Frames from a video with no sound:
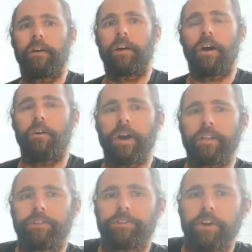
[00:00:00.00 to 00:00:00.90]
All right,
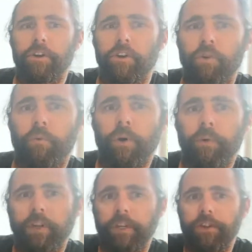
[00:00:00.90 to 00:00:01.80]
so what we're
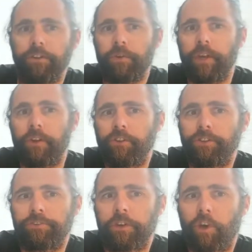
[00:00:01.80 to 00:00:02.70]
going to do here is
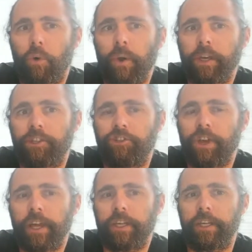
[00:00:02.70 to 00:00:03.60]
just a quick
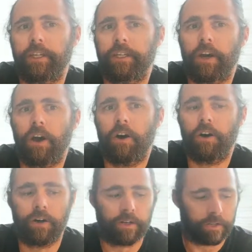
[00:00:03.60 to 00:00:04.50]
check-in
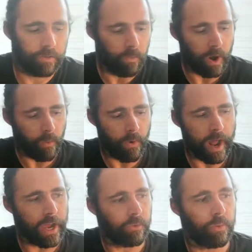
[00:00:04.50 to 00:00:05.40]
on where we're
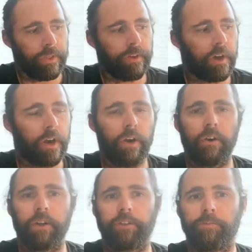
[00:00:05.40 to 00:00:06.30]
at with our
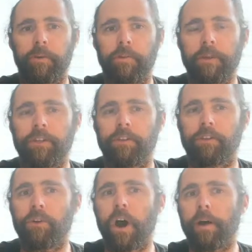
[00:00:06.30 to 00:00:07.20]
experimental
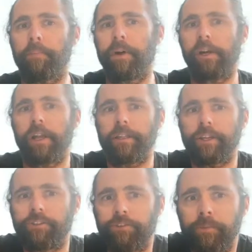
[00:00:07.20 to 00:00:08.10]
crop, and that's
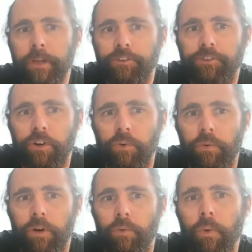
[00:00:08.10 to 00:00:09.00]
just to make sure
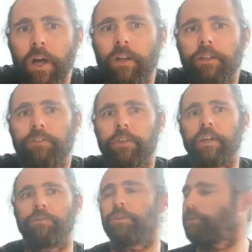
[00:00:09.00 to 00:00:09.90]
we're well on
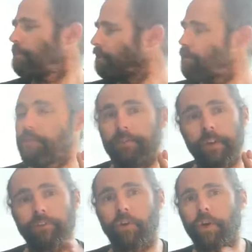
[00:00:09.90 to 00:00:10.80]
schedule, to make sure
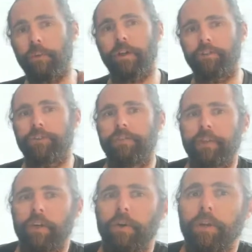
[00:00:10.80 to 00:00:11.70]
everything's going well, there's nothing
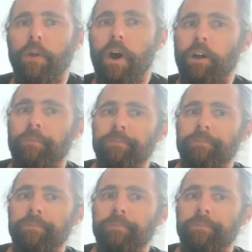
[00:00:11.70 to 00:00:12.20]
going wrong.